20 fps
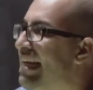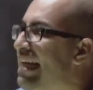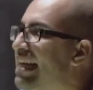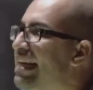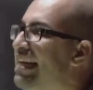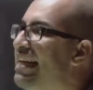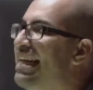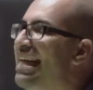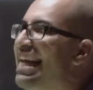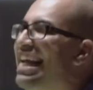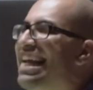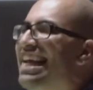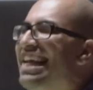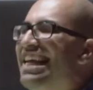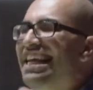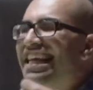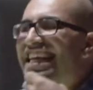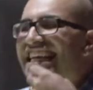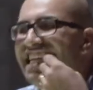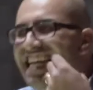can
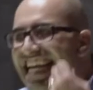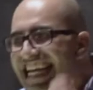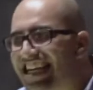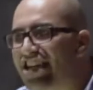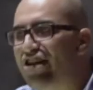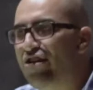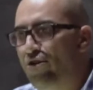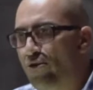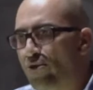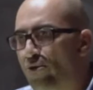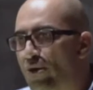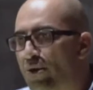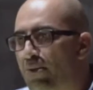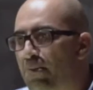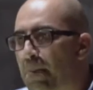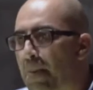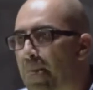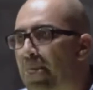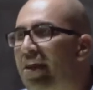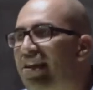get you
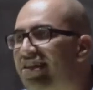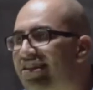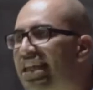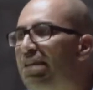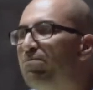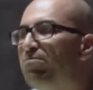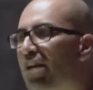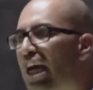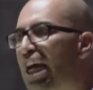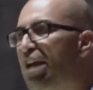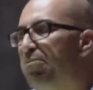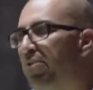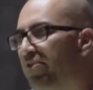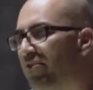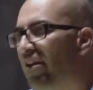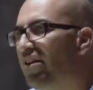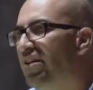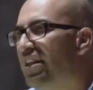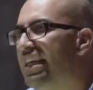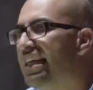the same type of
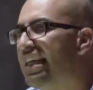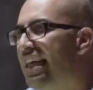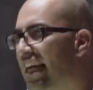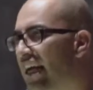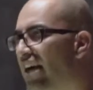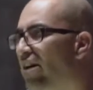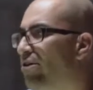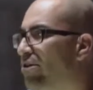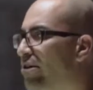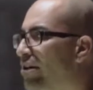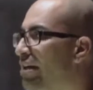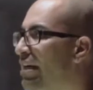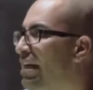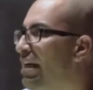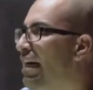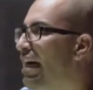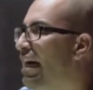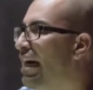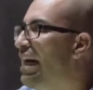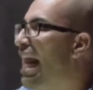ugly encounter
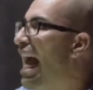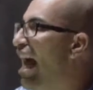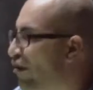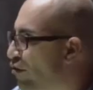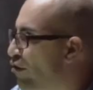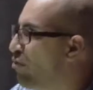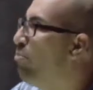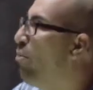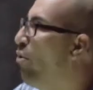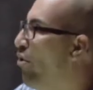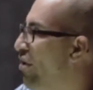at Arab